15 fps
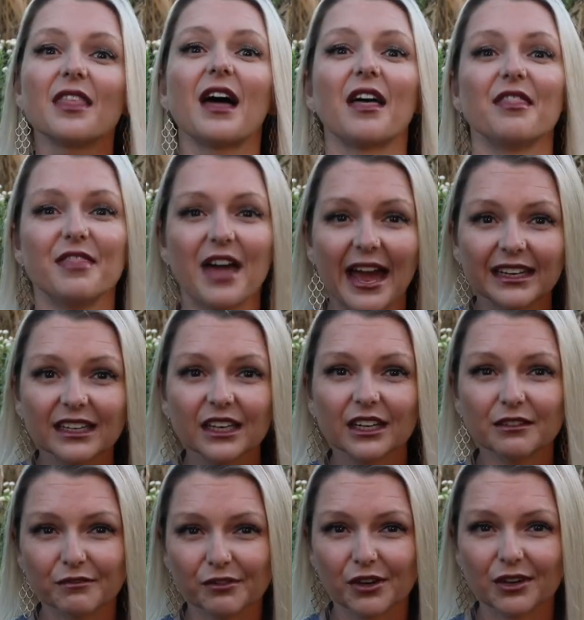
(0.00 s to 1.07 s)
that then
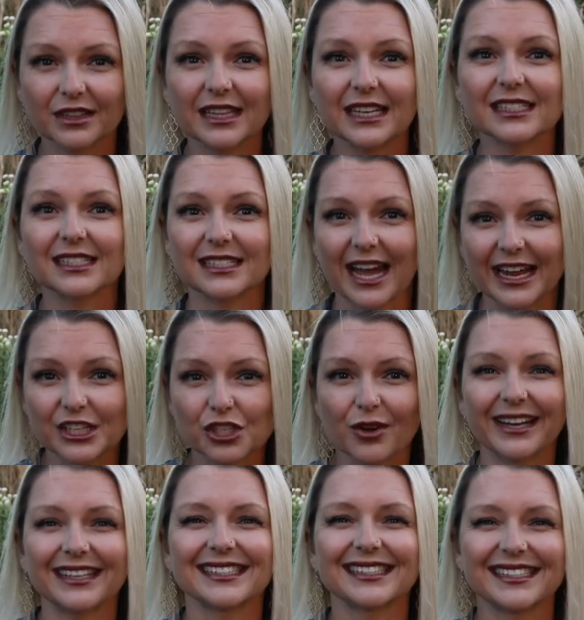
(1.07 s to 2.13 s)
convert these
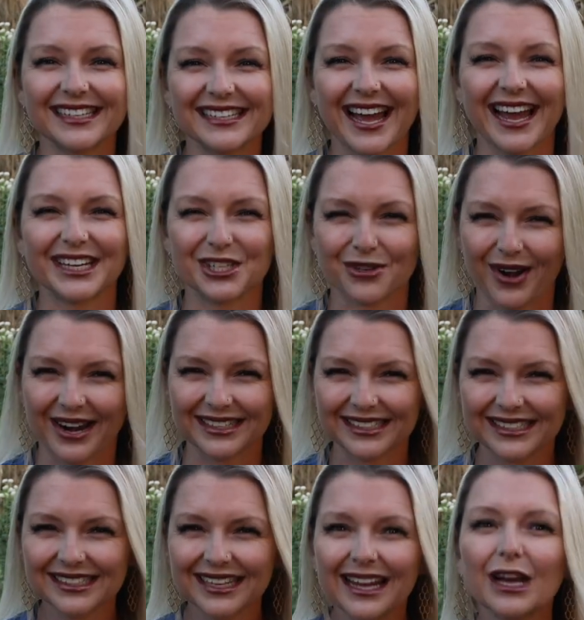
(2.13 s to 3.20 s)
nitrates to
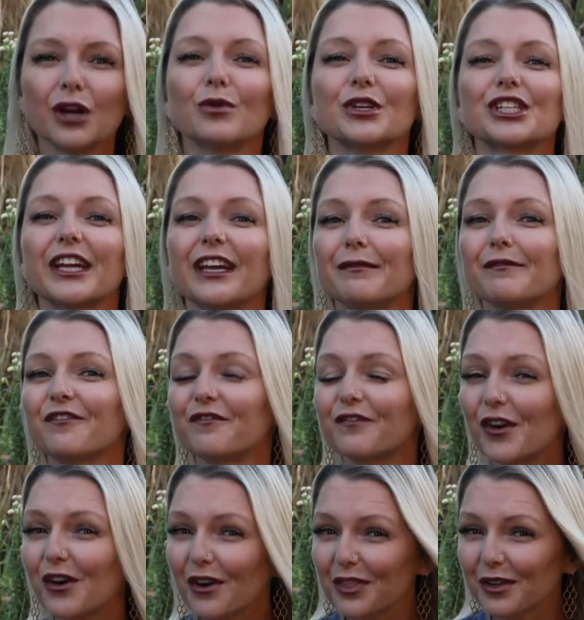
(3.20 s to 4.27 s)
nitrites, which can
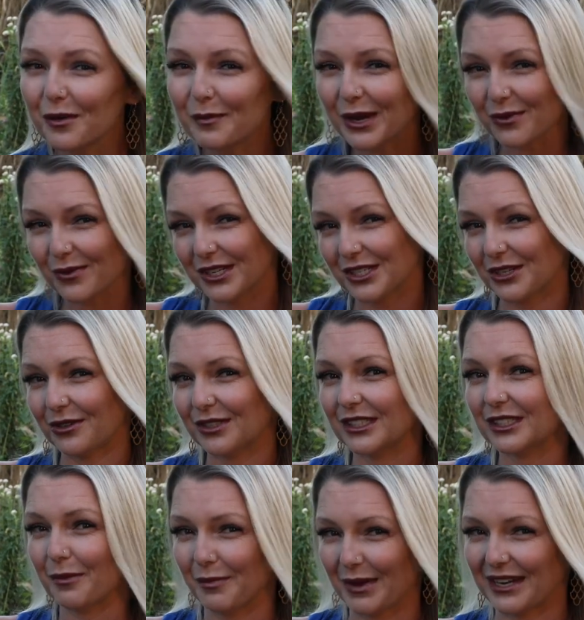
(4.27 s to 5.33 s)
further be reduced
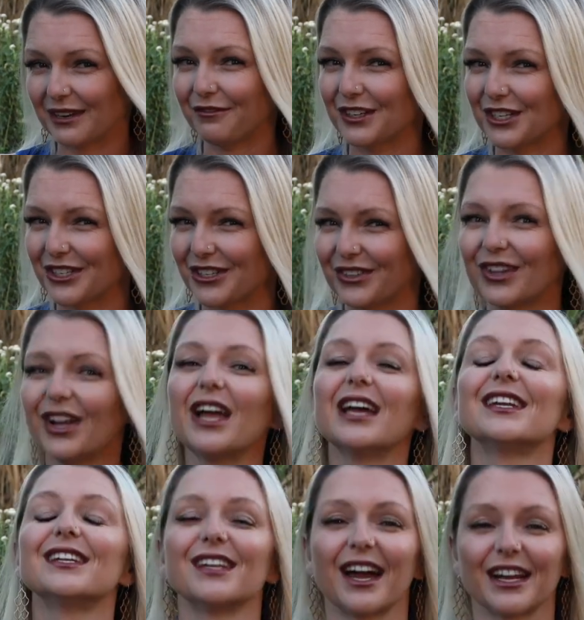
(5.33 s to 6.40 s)
to beneficial
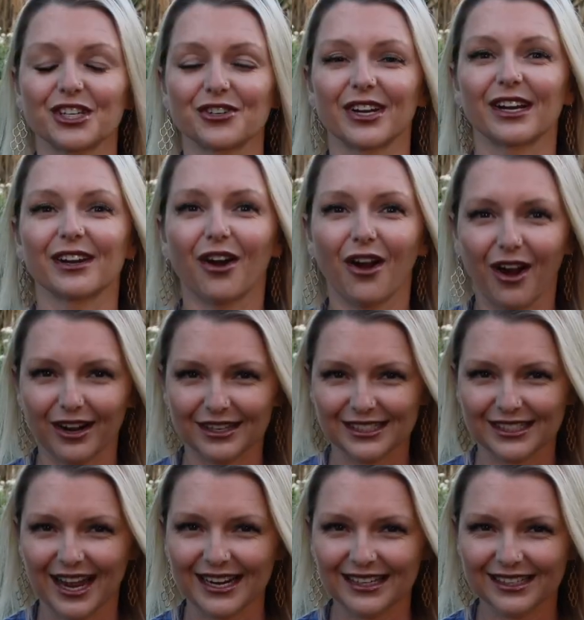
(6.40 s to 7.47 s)
nitric
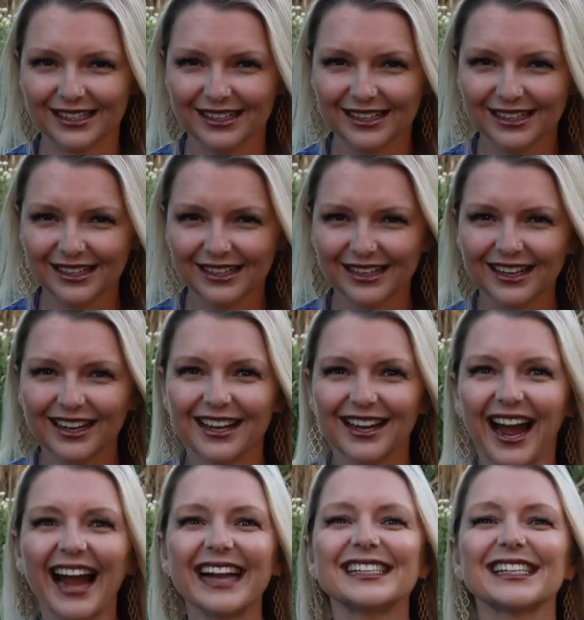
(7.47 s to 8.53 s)
oxide.
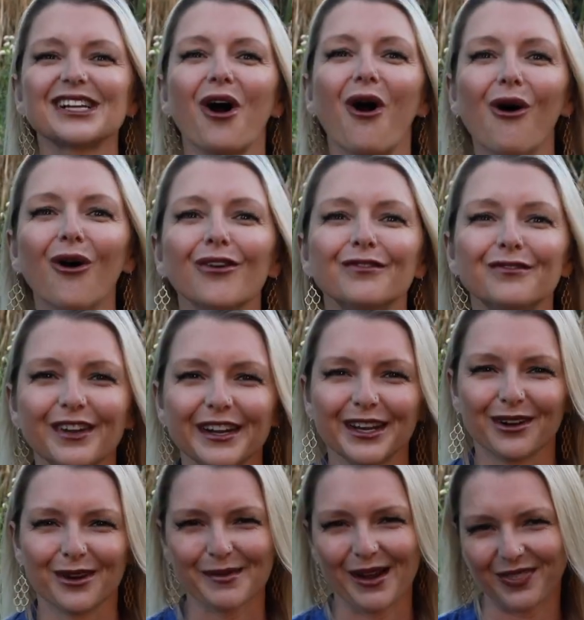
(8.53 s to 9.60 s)
I did a whole
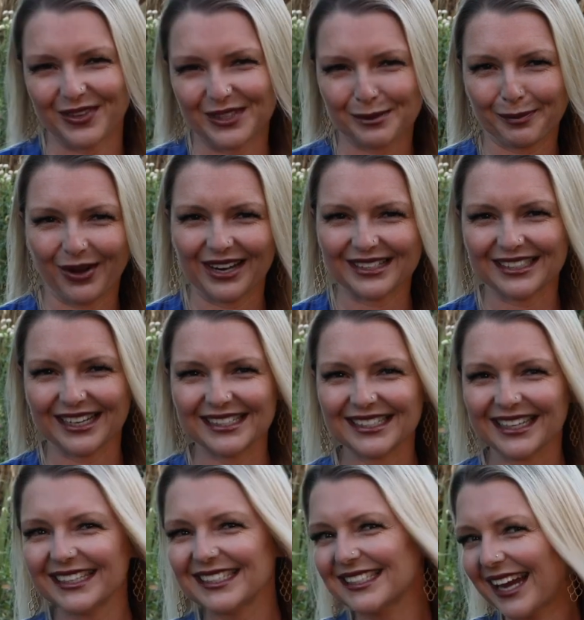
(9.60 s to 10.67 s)
video about this
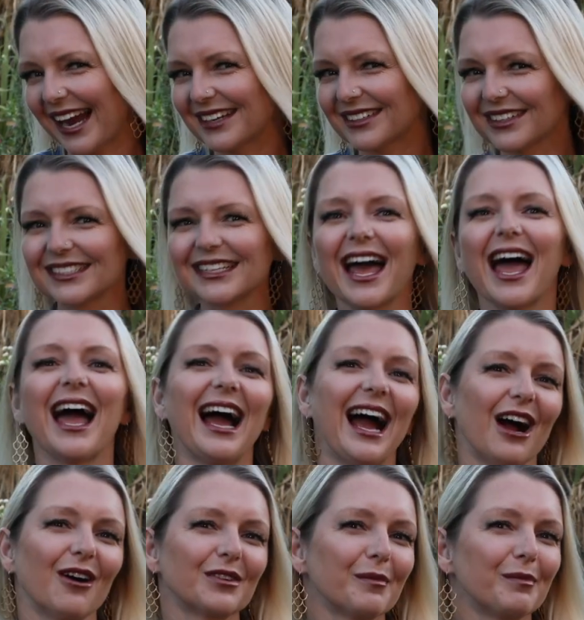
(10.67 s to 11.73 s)
process. It's titled,
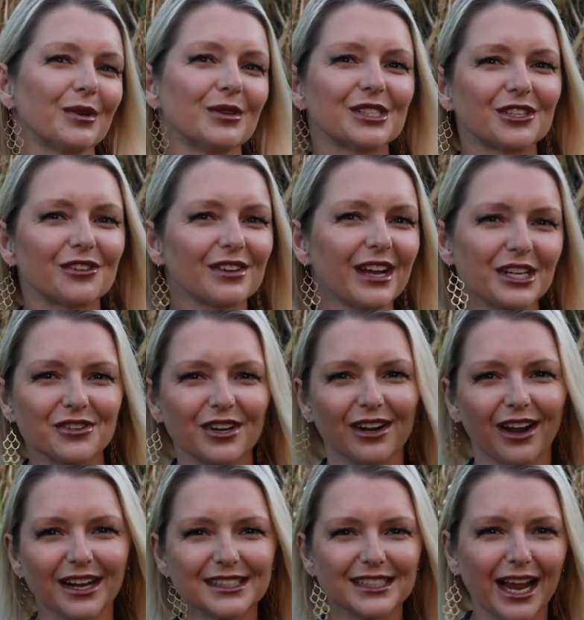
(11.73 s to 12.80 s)
How to Boost Your Nitric
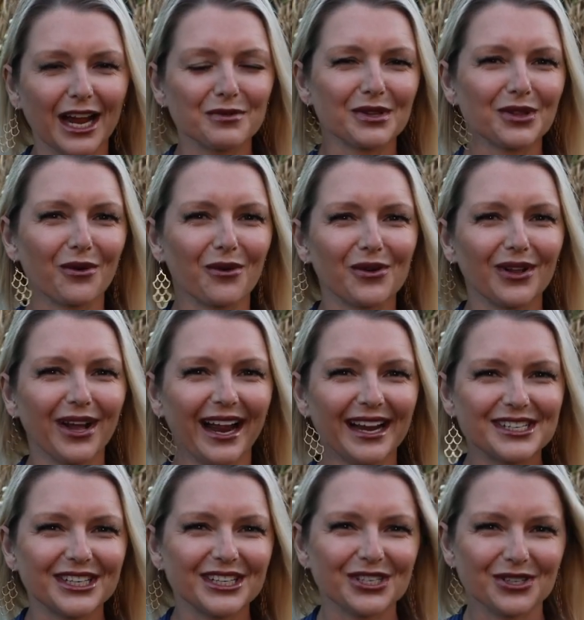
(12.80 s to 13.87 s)
Oxide with Oral
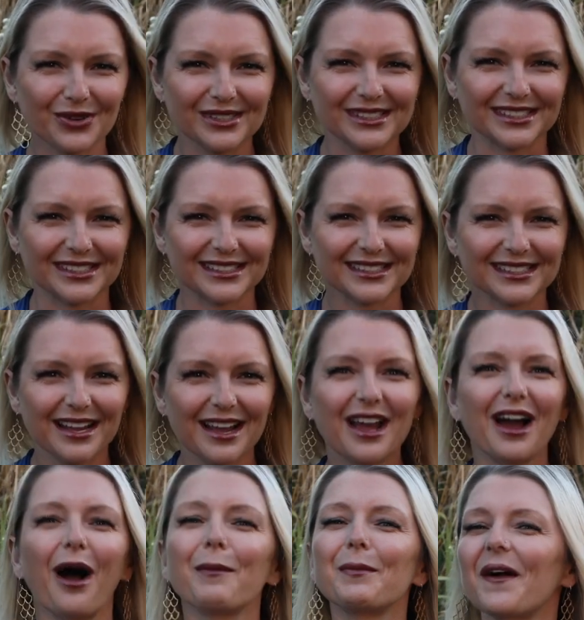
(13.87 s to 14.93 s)
Hygiene Choices.
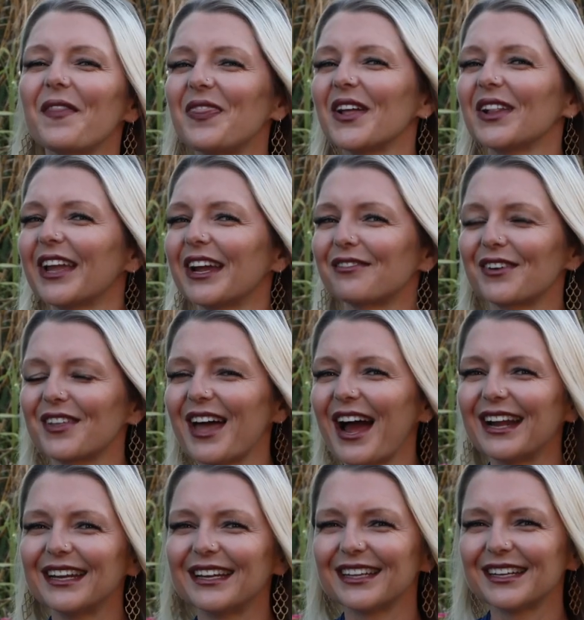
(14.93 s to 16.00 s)
I'll put the link for
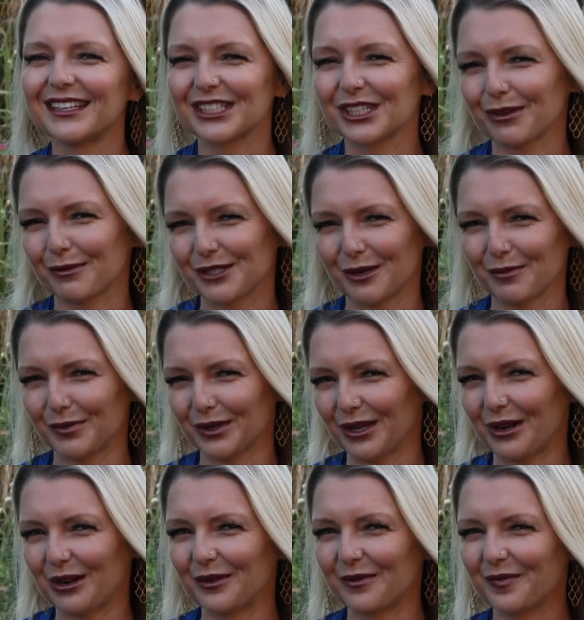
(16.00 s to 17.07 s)
that in the description
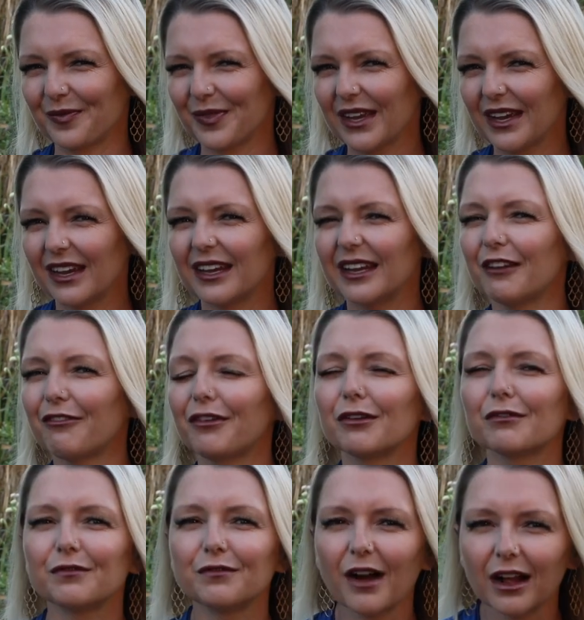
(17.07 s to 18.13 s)
below. If
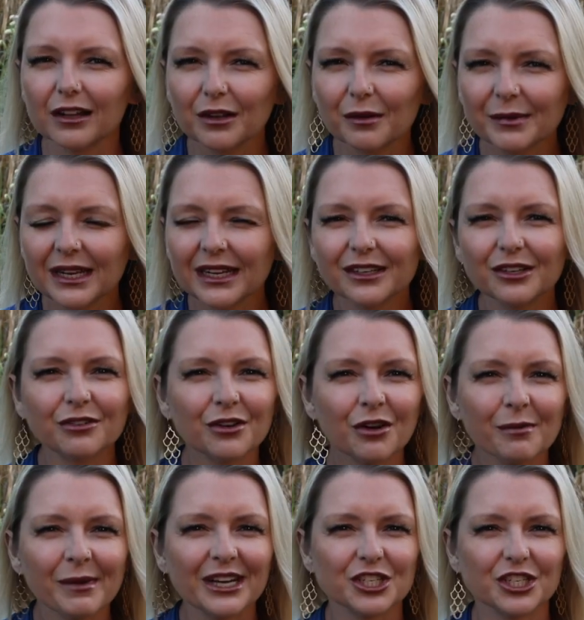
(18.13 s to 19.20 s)
you follow me and you
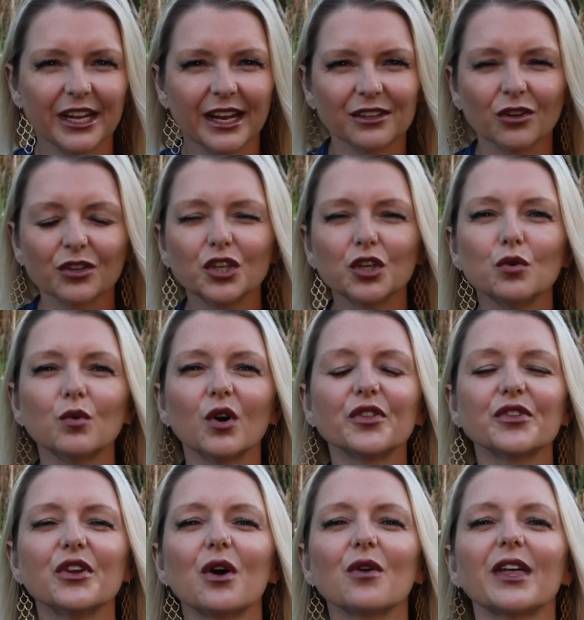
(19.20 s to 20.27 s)
know my channel, you will
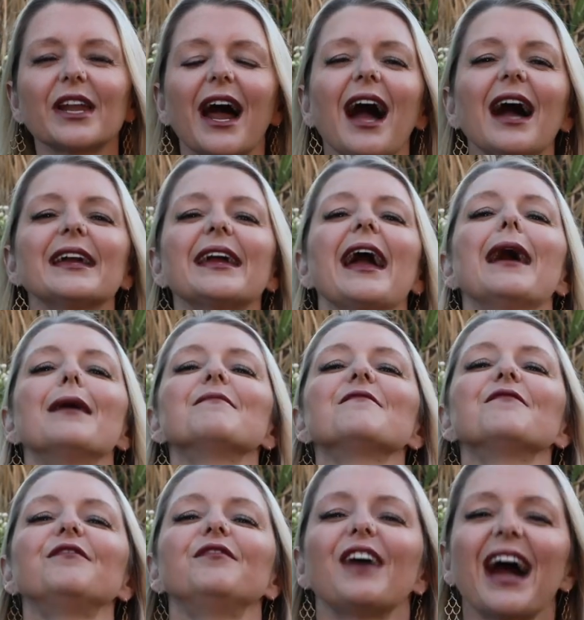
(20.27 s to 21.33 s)
know that I am
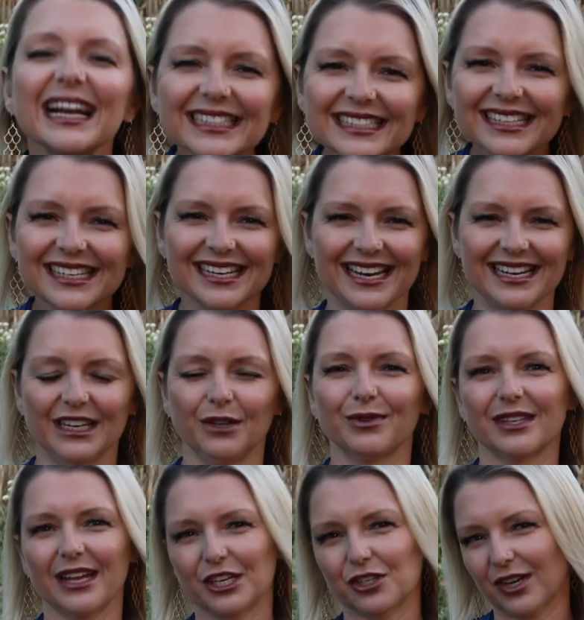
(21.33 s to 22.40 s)
fascinated
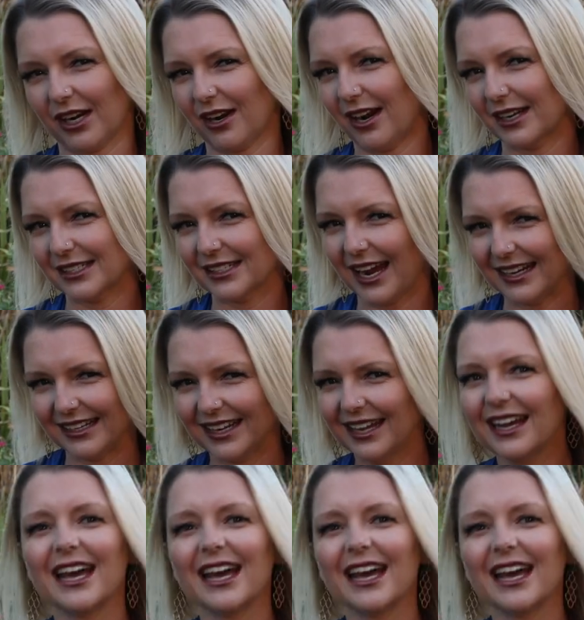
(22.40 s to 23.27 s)
with nitric oxide.